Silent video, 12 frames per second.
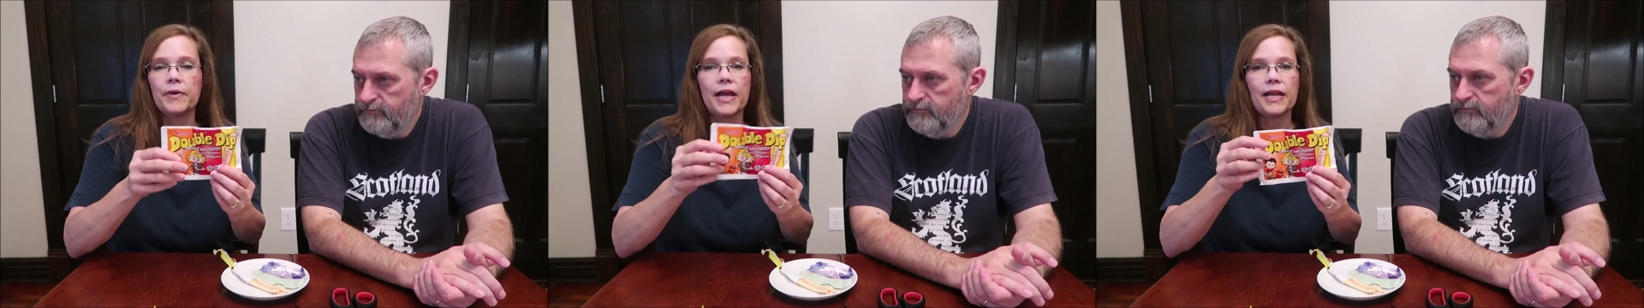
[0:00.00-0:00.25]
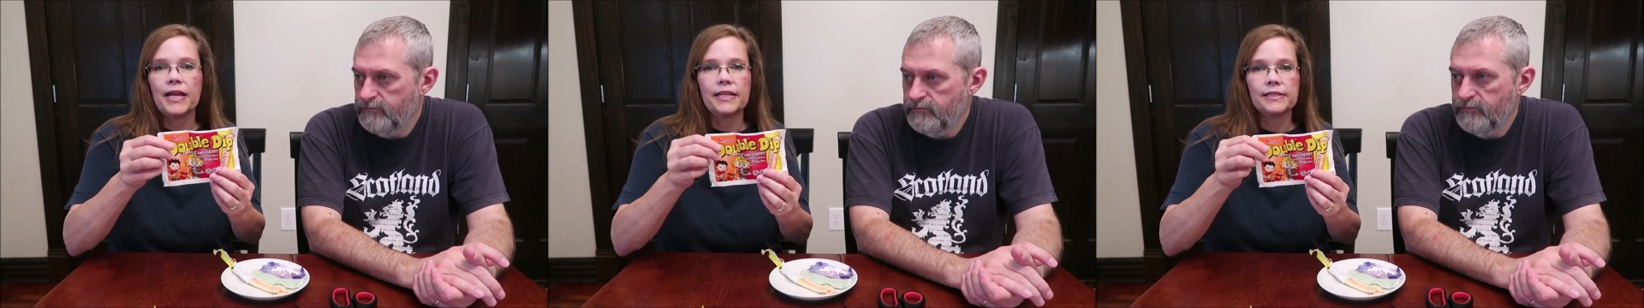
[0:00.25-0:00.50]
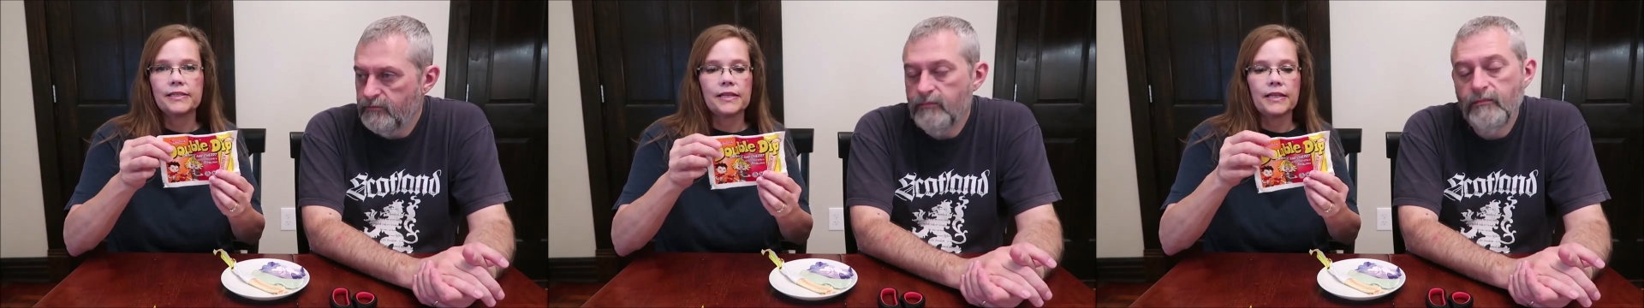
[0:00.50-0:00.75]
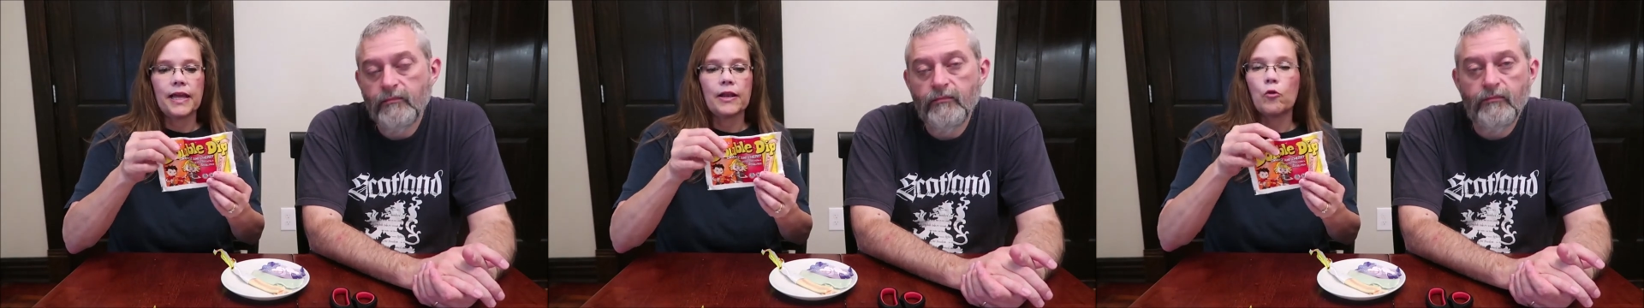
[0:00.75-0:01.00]
Speaker 1: but I hadn't said
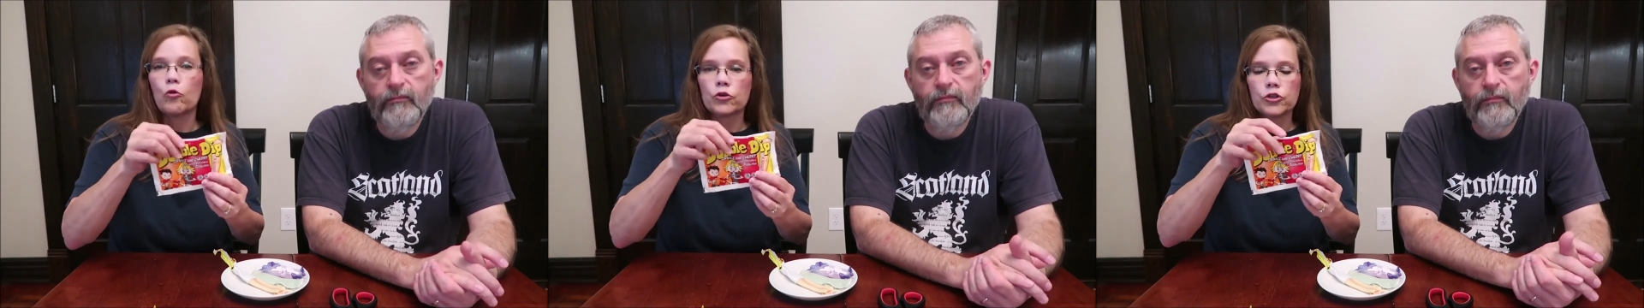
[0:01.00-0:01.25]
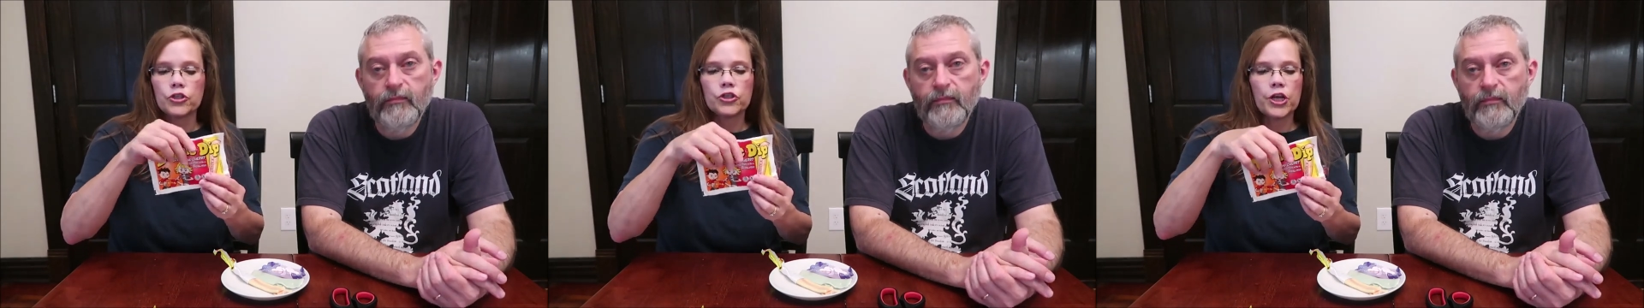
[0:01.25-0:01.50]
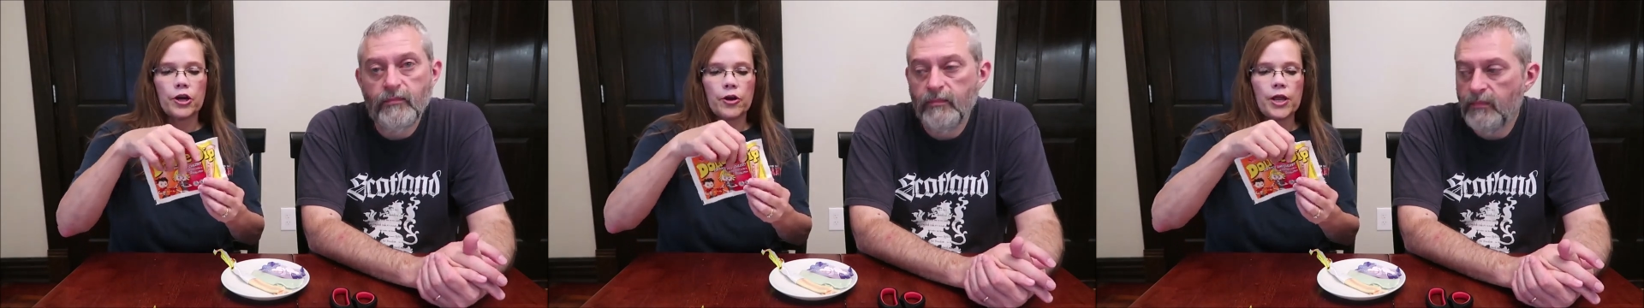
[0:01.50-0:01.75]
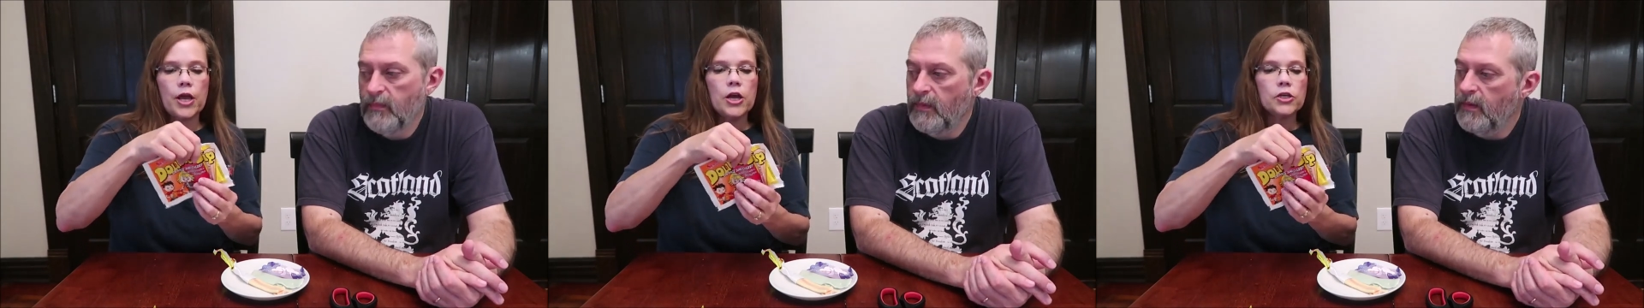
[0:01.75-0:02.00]
that. Orange and cherry.
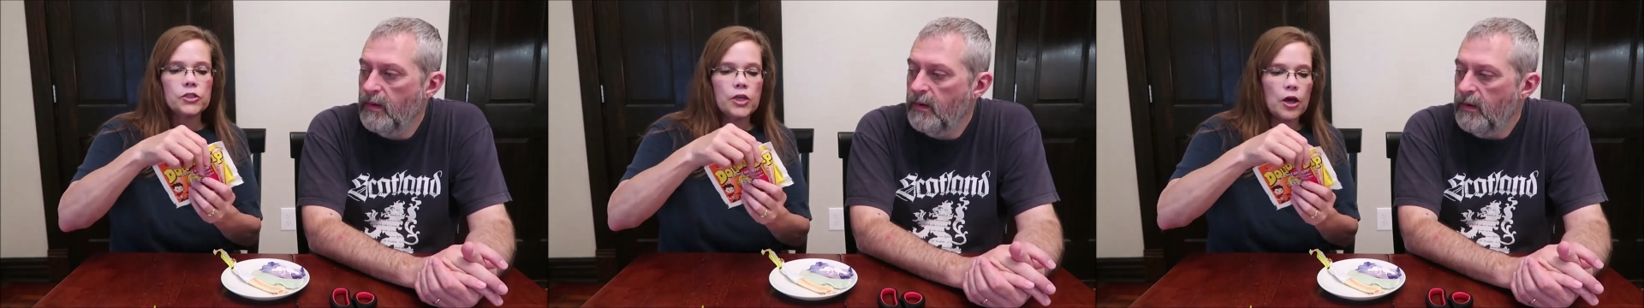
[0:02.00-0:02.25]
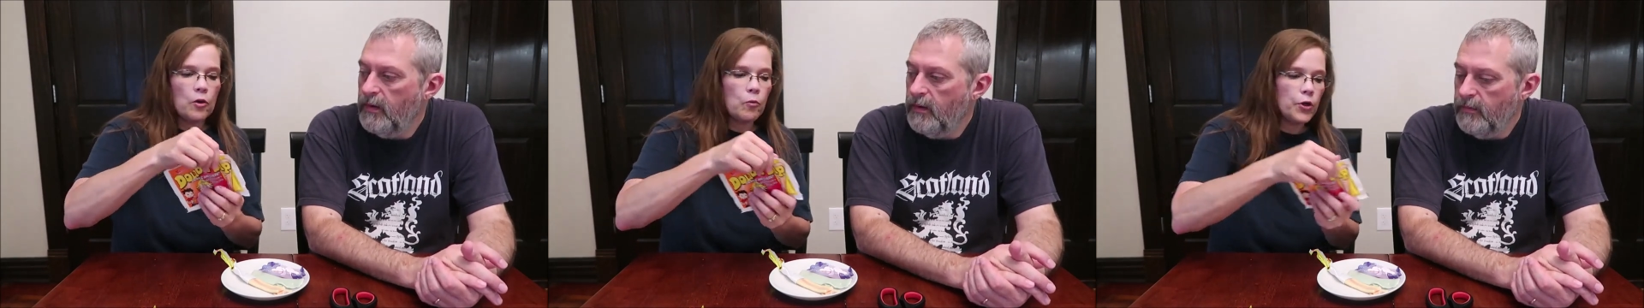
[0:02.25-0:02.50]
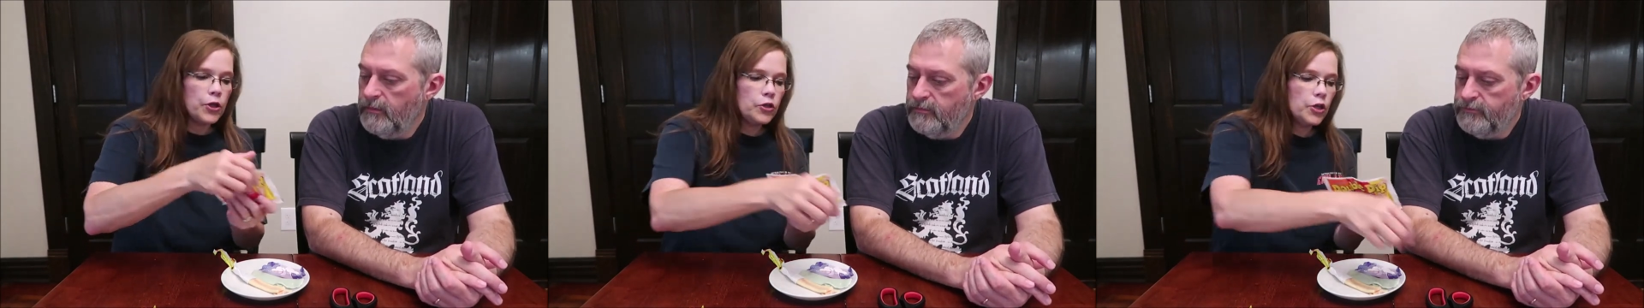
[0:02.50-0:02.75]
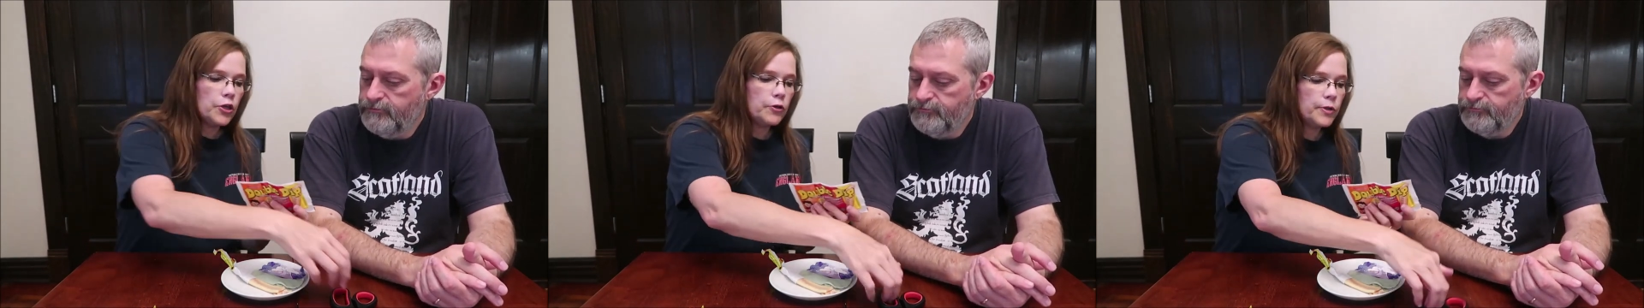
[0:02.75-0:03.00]
So, what you do
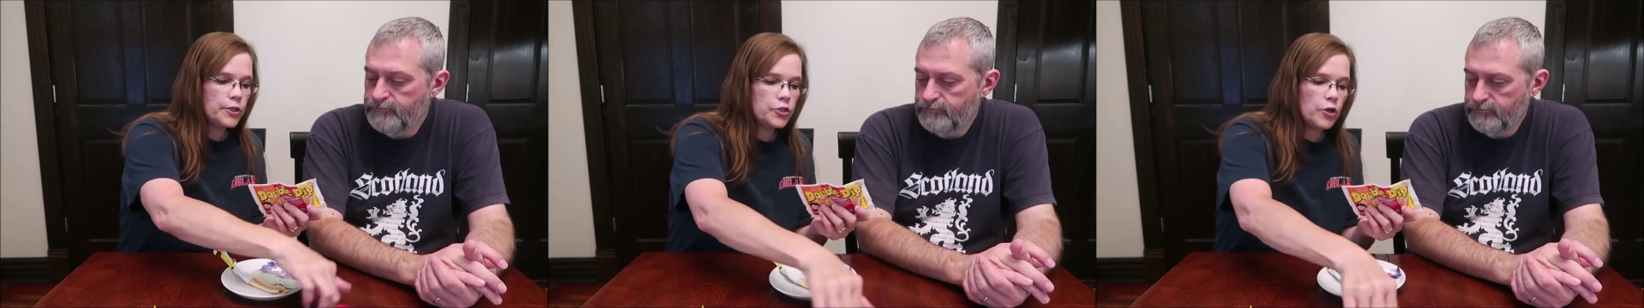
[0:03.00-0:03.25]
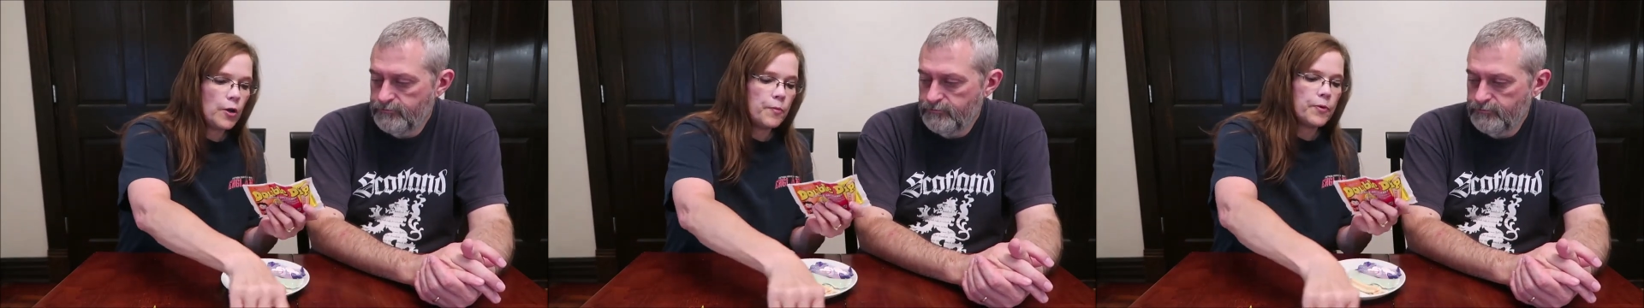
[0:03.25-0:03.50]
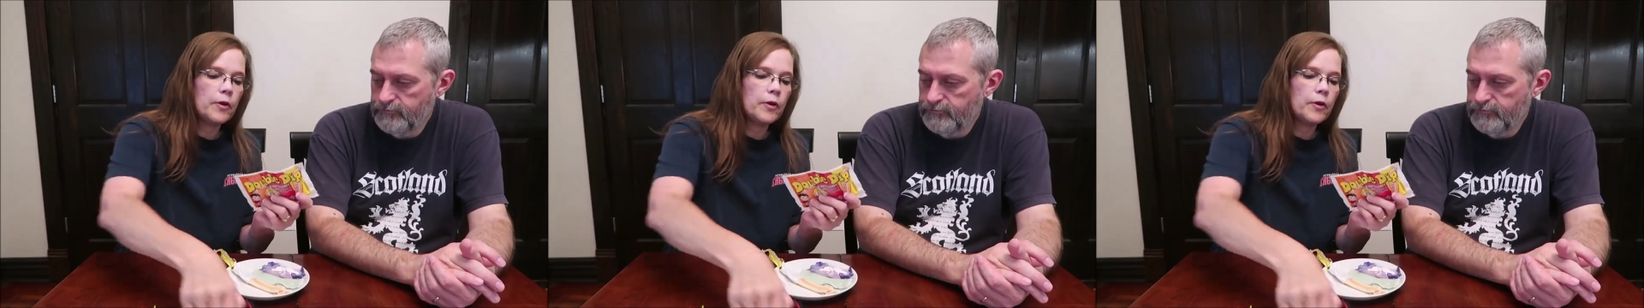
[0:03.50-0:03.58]
is you open